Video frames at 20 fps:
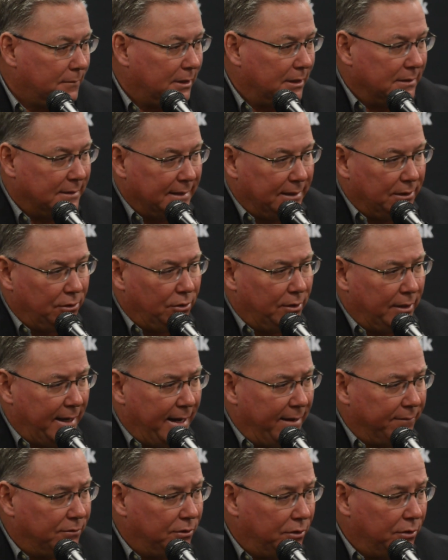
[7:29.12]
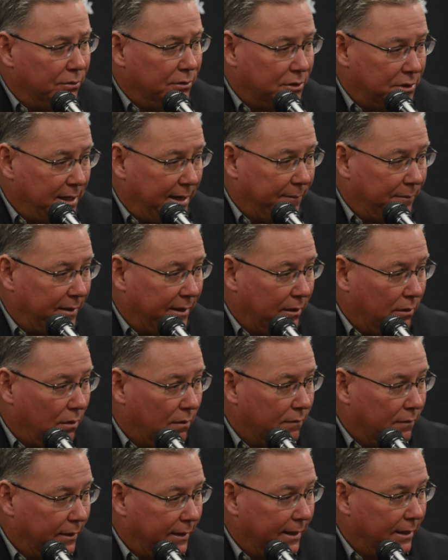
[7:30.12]
because then you're going to have to do the same thing
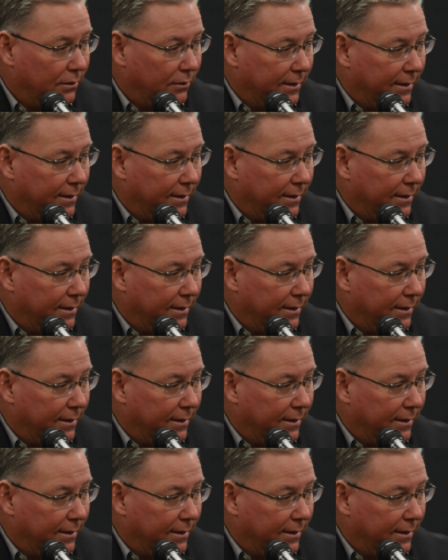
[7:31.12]
over again.